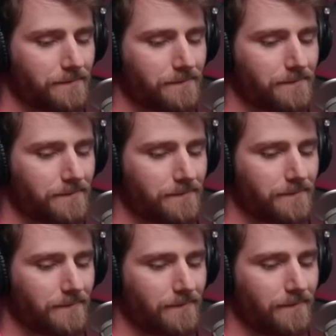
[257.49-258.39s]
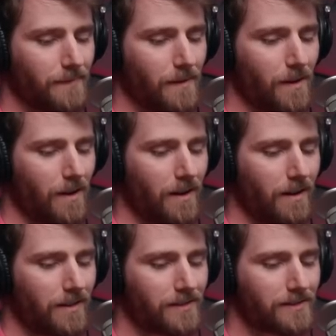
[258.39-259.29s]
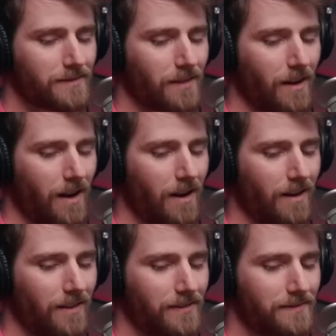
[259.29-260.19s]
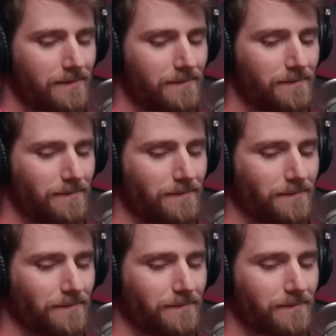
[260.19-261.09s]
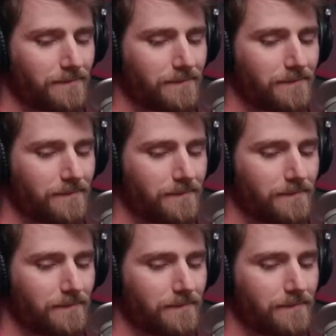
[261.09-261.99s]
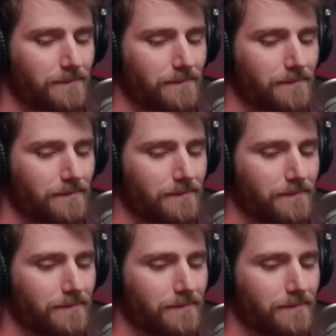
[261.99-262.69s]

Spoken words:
The person shown says nothing.